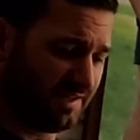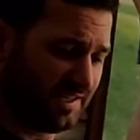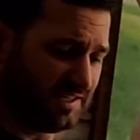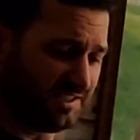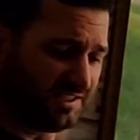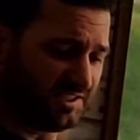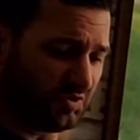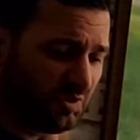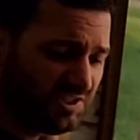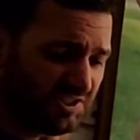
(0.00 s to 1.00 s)
And she
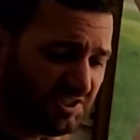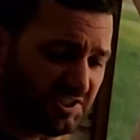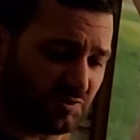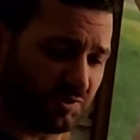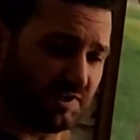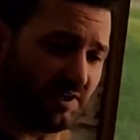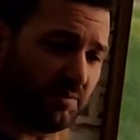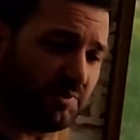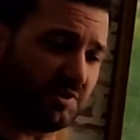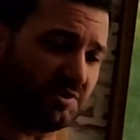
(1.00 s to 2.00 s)
wasn't just an ordinary
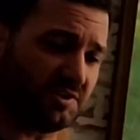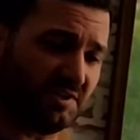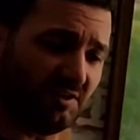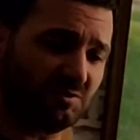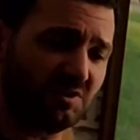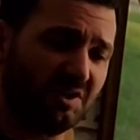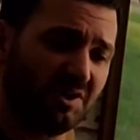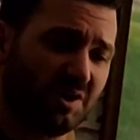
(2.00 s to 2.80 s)
person, else